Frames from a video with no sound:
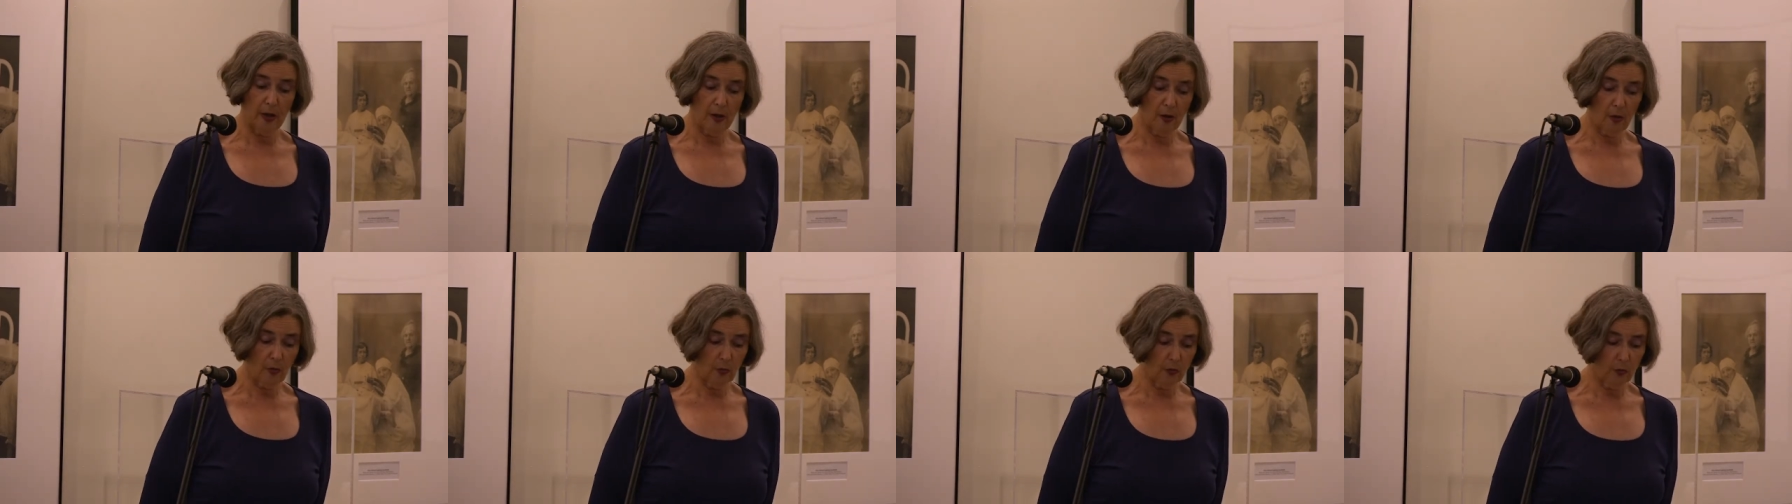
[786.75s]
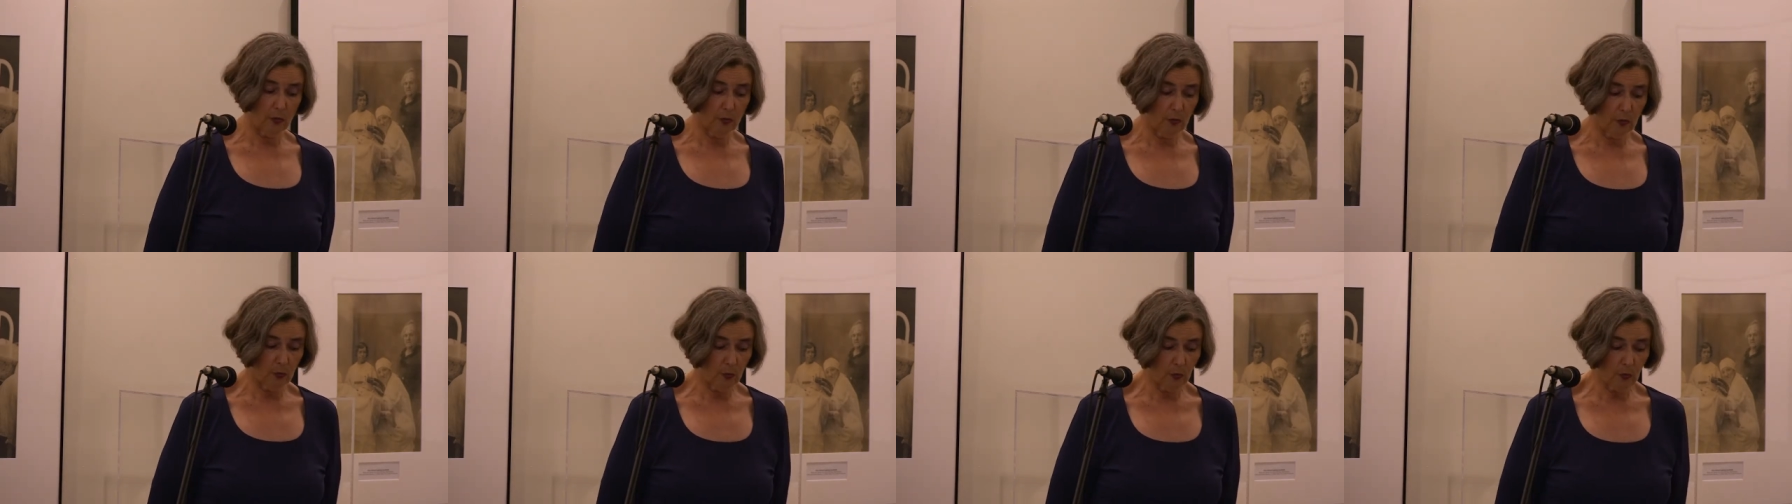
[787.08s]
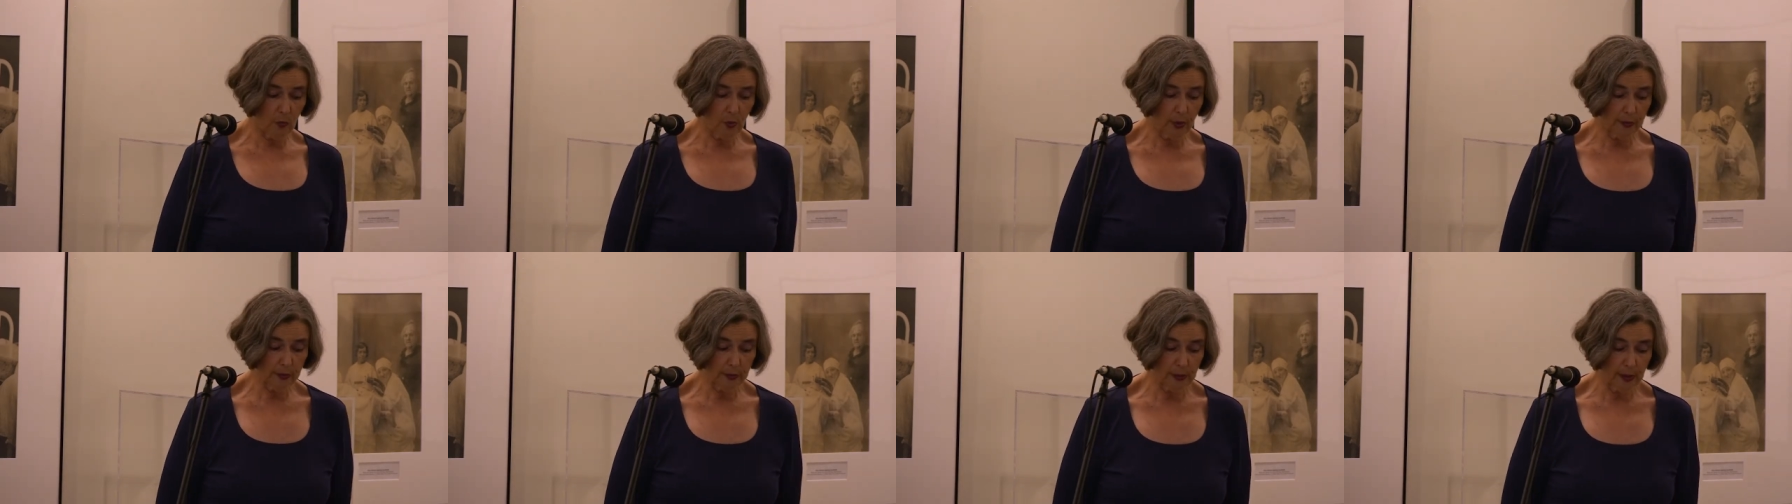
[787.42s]
on
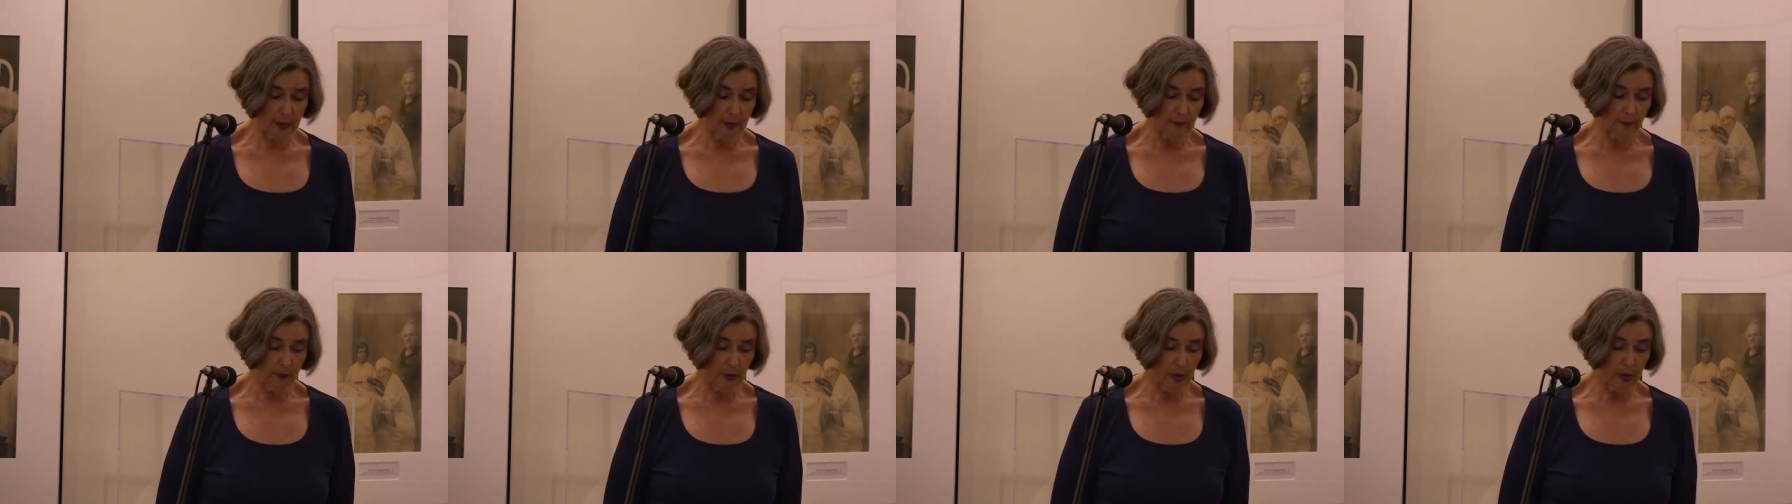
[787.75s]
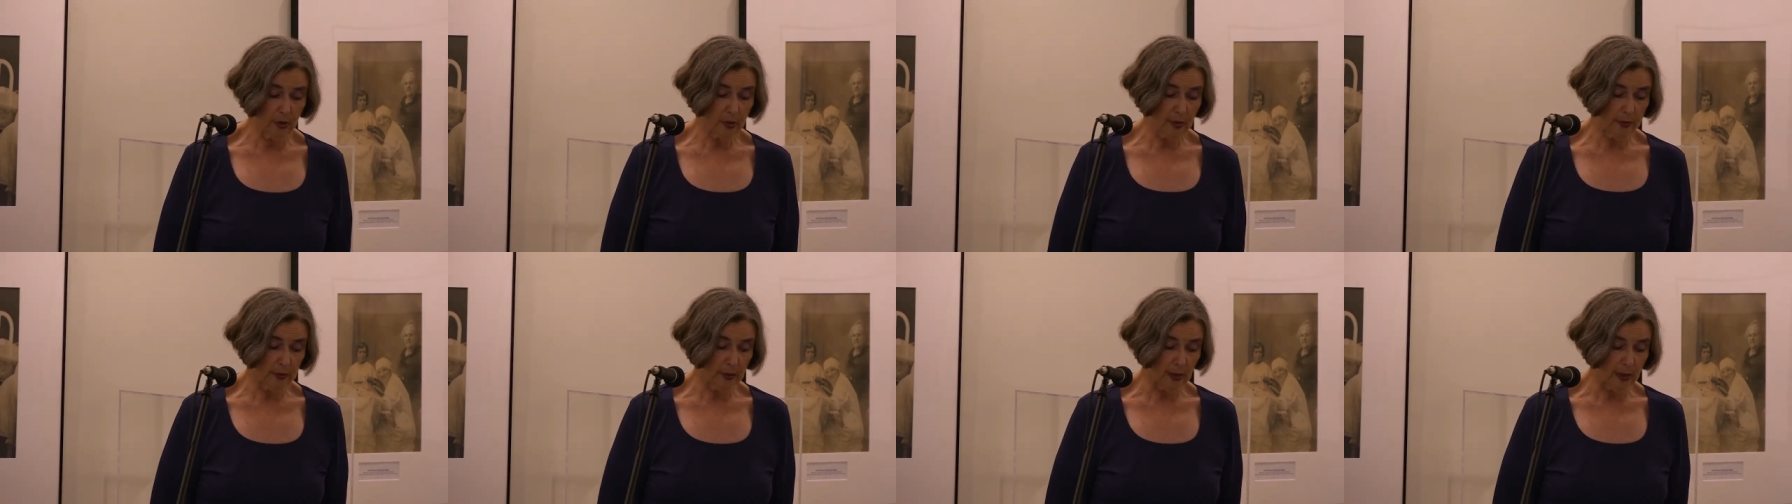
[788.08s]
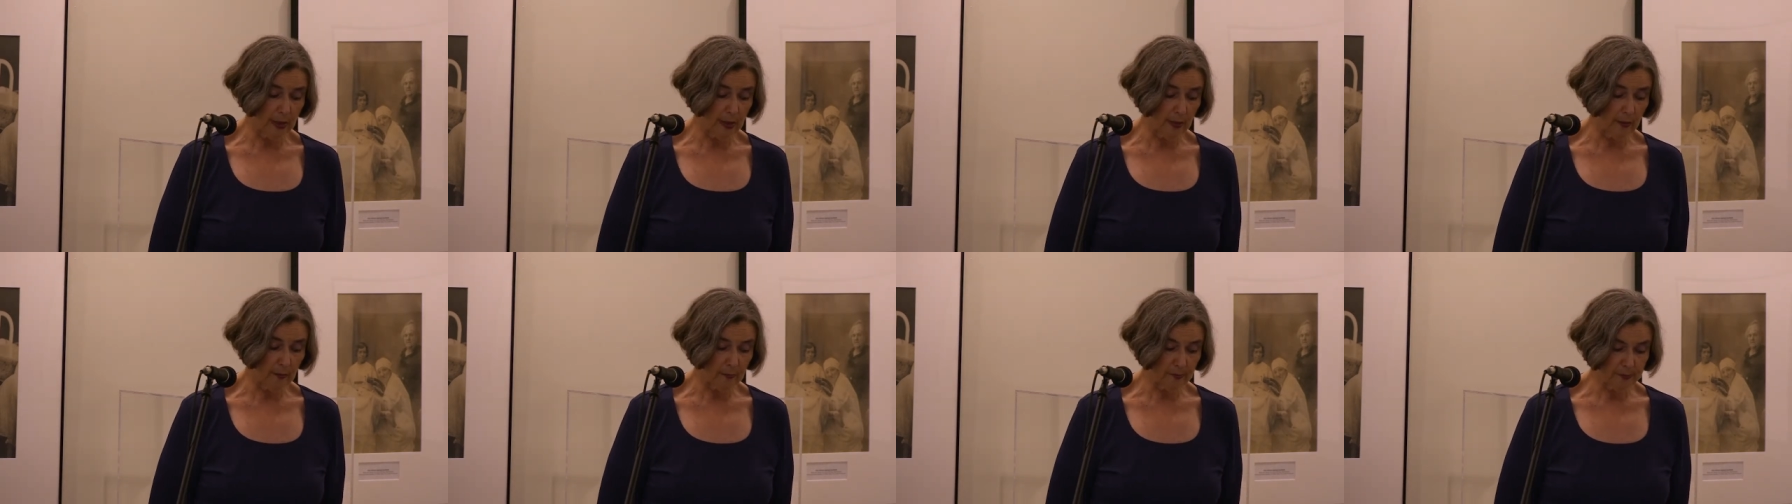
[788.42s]
what they've done
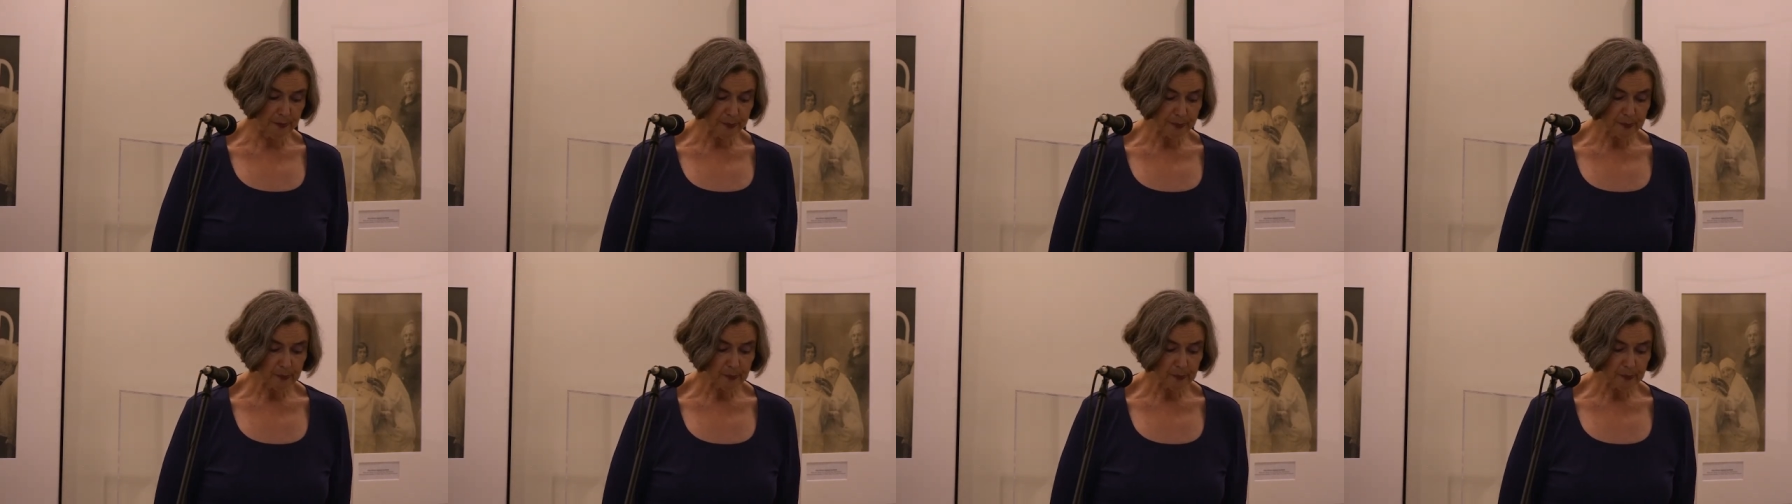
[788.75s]
there.